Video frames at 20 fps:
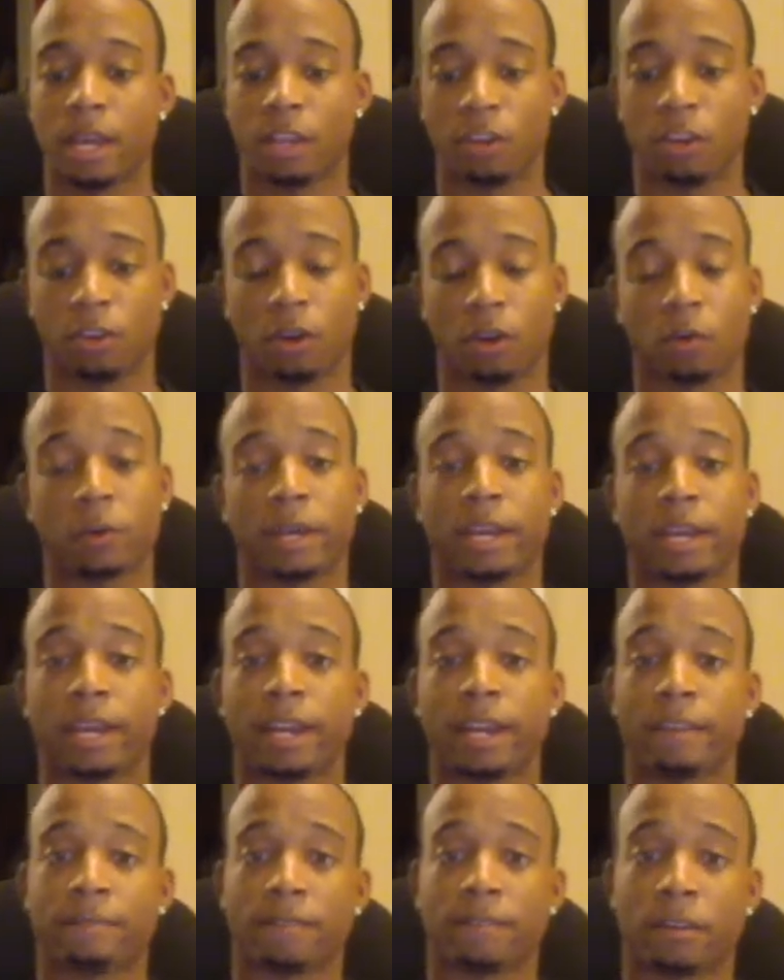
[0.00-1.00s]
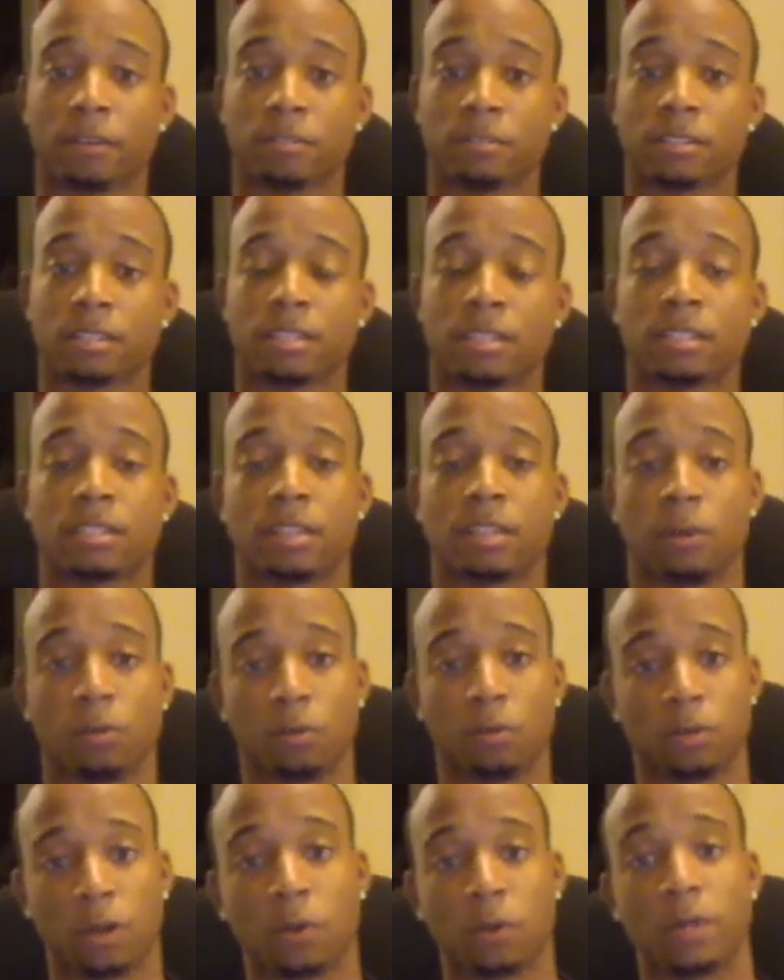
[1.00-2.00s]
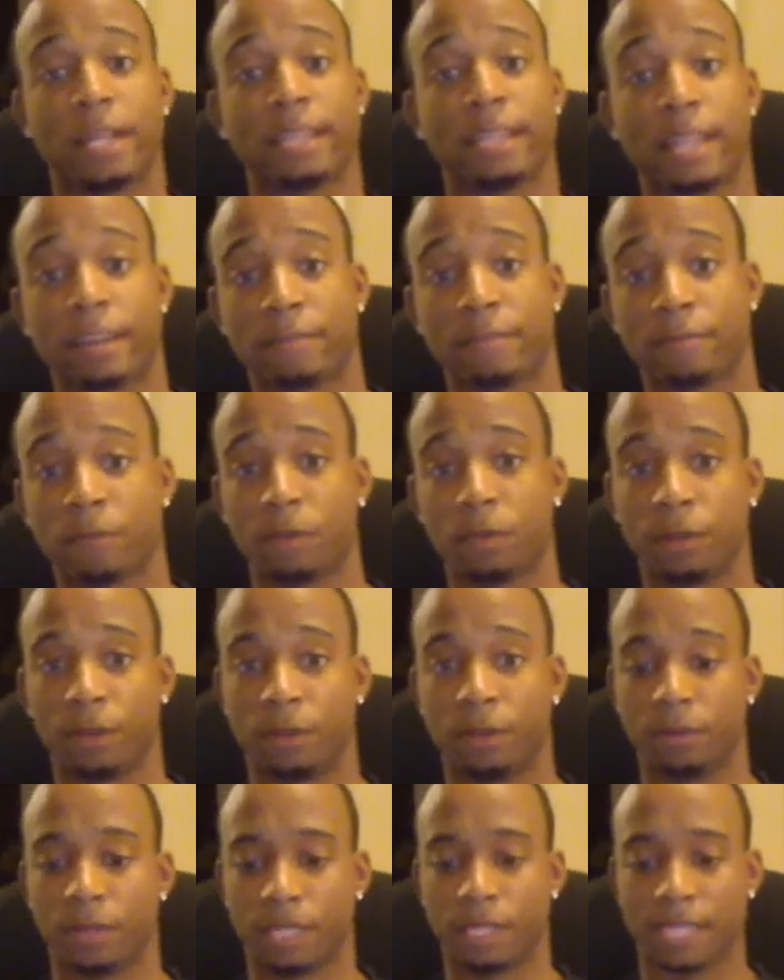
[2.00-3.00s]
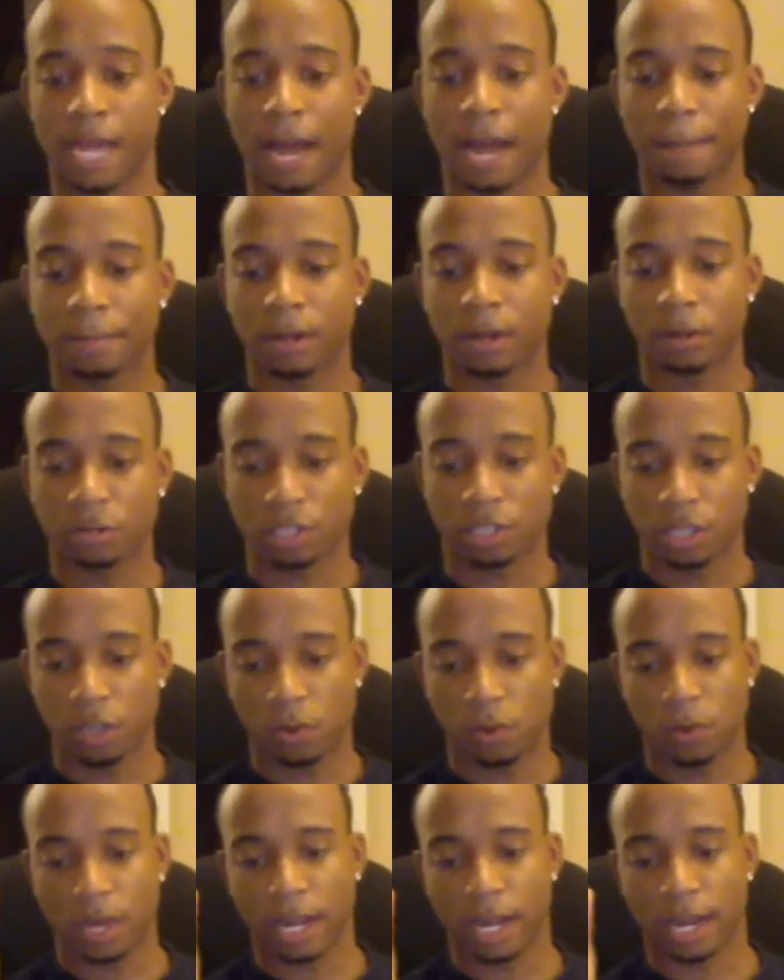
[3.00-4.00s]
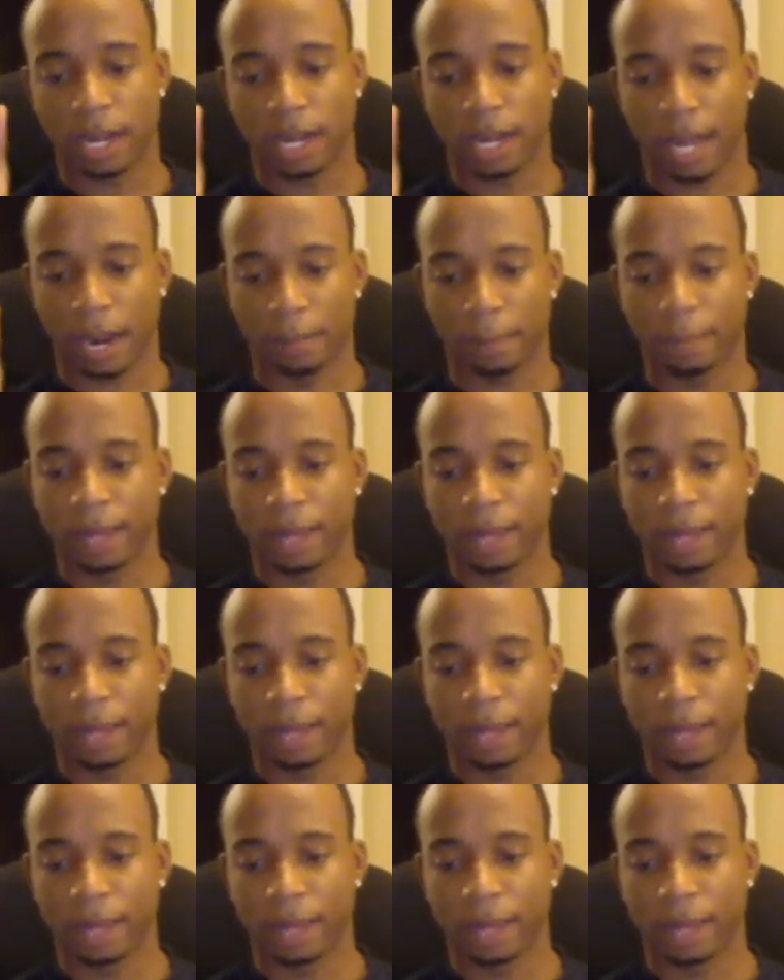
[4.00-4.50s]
You don't get it at first, so don't let that fool you. The top notes, you get a lot of